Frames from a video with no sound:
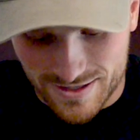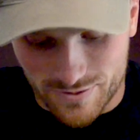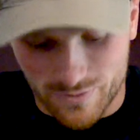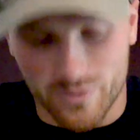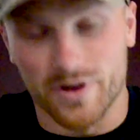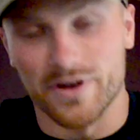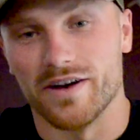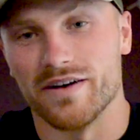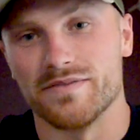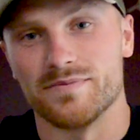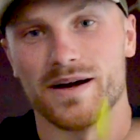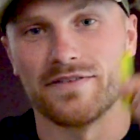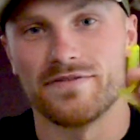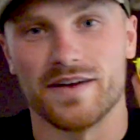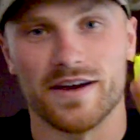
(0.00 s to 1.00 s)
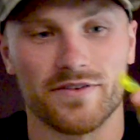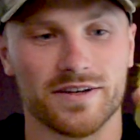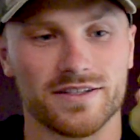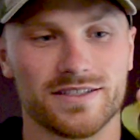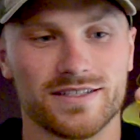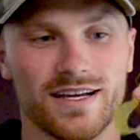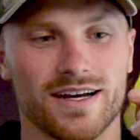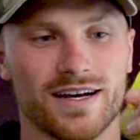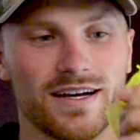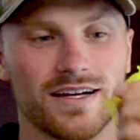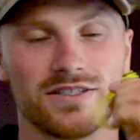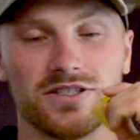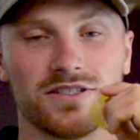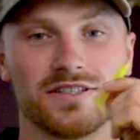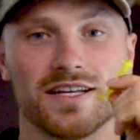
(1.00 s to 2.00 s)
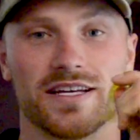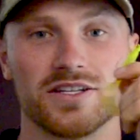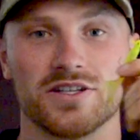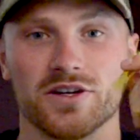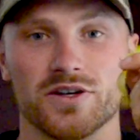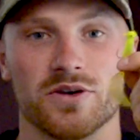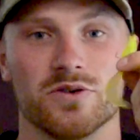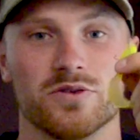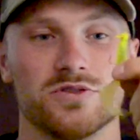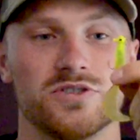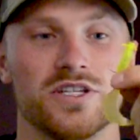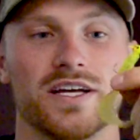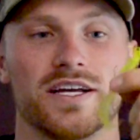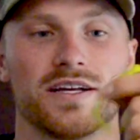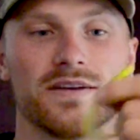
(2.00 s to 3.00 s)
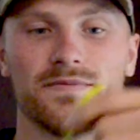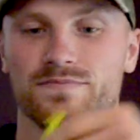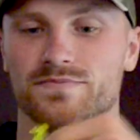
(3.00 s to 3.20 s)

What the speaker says: one of my favorites, just a good old jig.